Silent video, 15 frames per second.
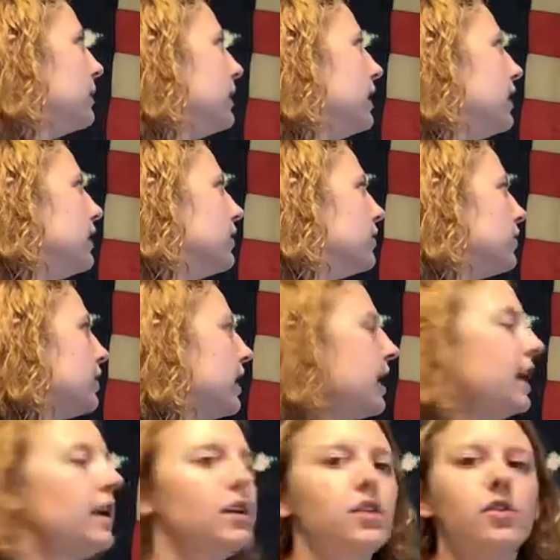
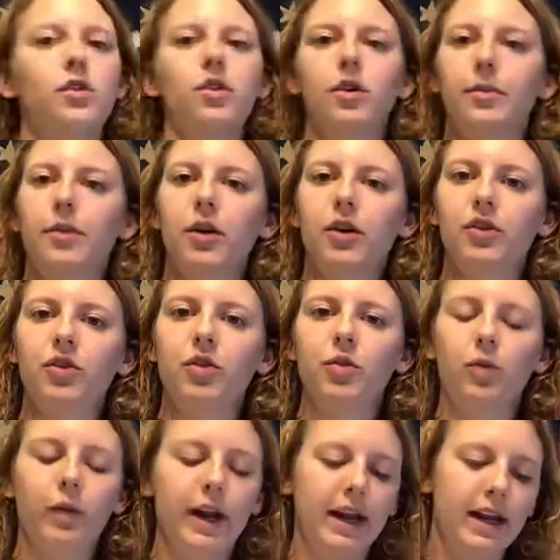entertain, or
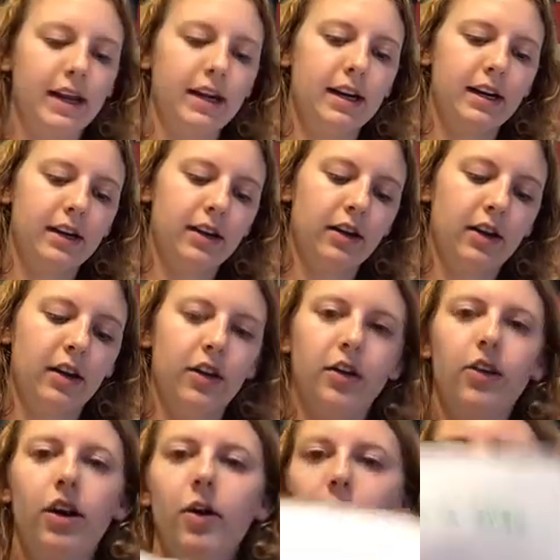persuade?
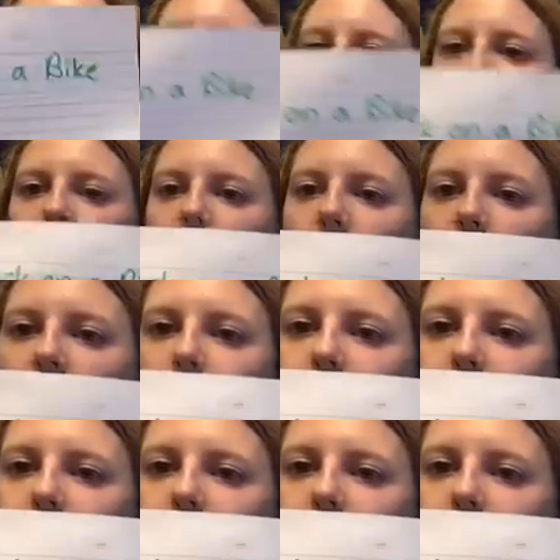So with Duck on a